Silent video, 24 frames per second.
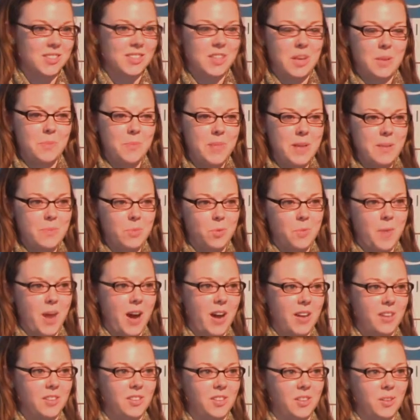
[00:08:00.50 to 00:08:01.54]
the same people
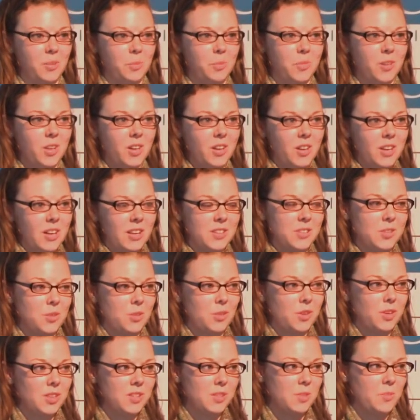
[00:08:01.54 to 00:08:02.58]
behind him. And so
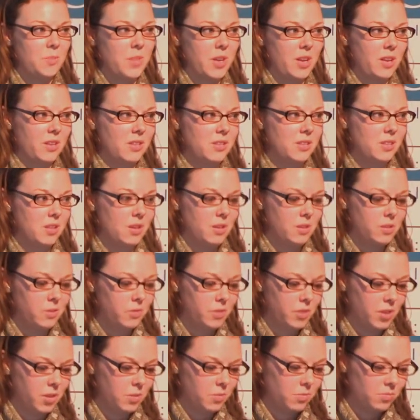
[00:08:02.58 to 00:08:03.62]
there is a bit of
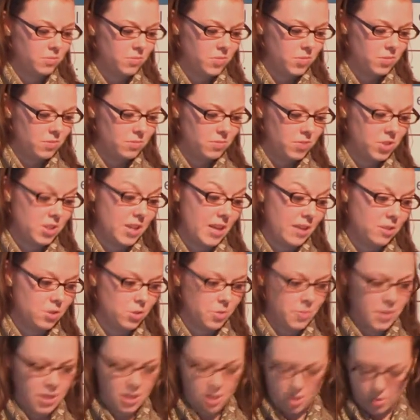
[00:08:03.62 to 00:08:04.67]
just
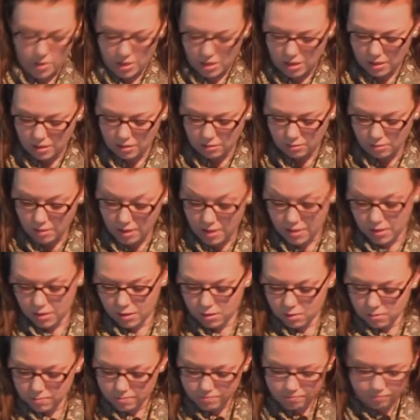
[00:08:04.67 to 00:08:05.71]
entropy going on, I think.